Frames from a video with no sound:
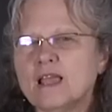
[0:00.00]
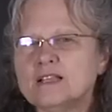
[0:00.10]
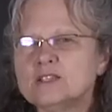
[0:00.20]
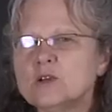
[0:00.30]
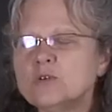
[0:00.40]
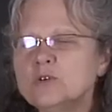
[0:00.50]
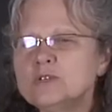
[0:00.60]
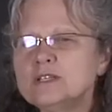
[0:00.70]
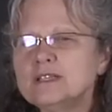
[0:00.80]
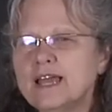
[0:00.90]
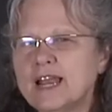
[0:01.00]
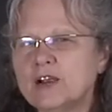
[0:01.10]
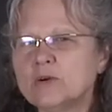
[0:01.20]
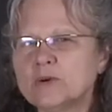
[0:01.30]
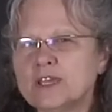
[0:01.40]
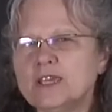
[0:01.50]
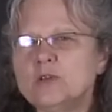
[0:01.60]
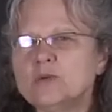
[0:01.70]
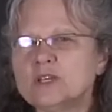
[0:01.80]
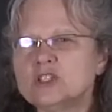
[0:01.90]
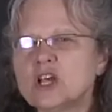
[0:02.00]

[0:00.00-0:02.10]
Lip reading: And so using that arrow key, you can